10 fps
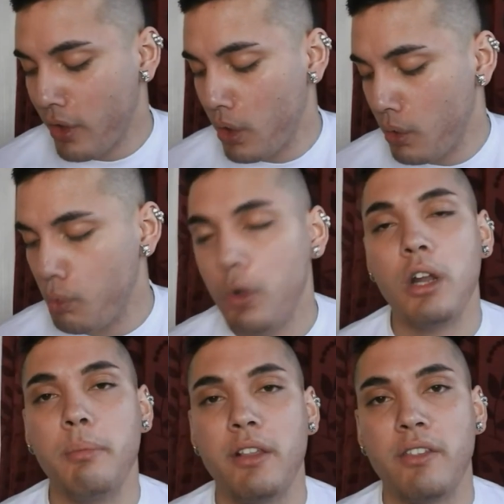So we're
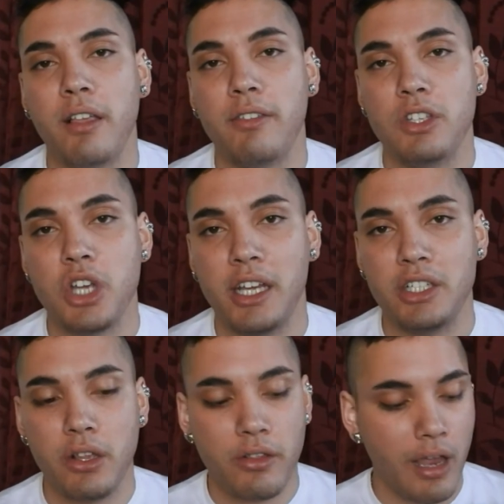going to be discussing the
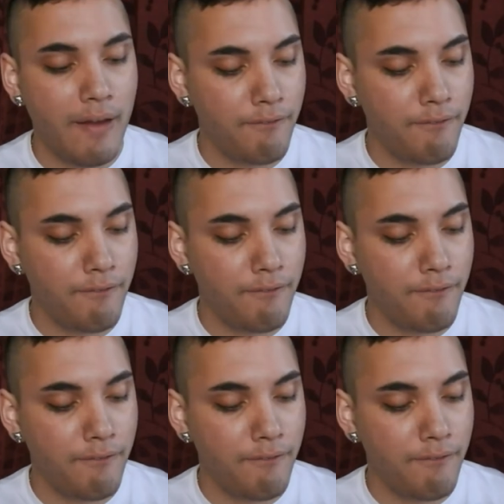changes,